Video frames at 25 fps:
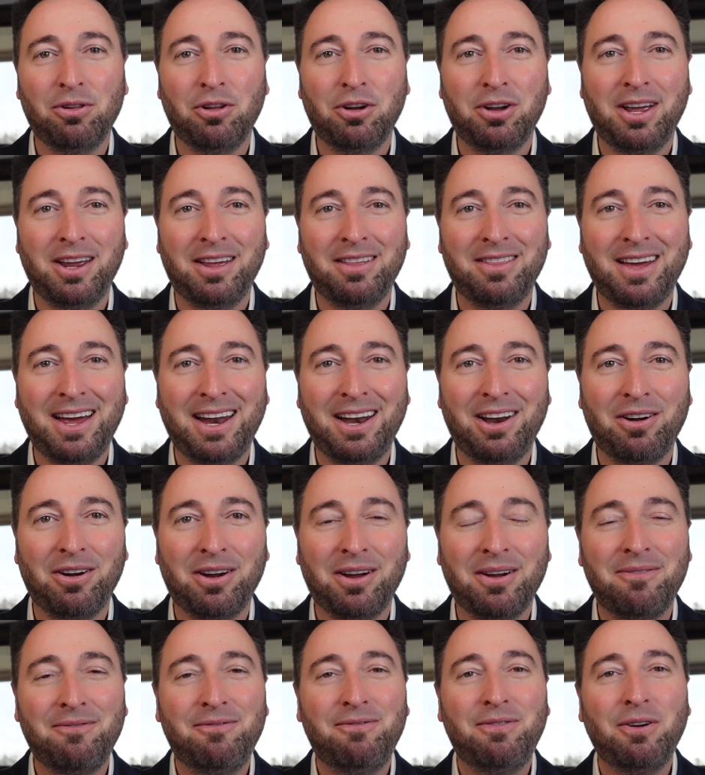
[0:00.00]
looking at that
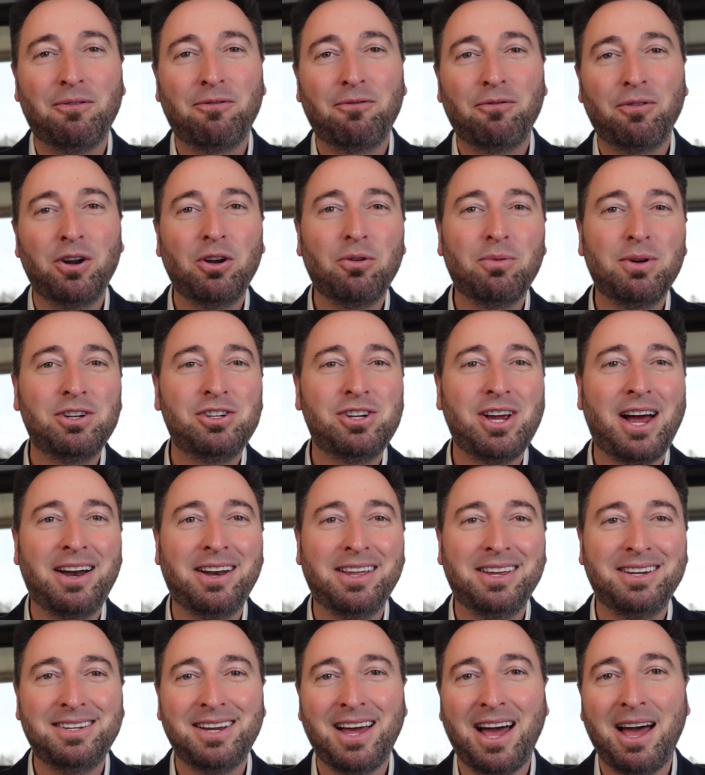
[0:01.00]
area. Feel free to reach out
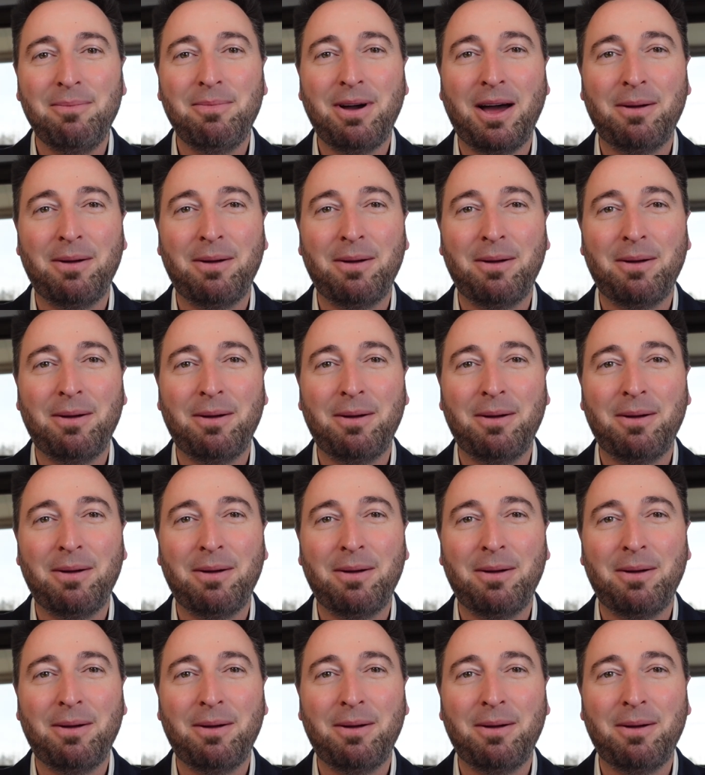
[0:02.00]
anytime.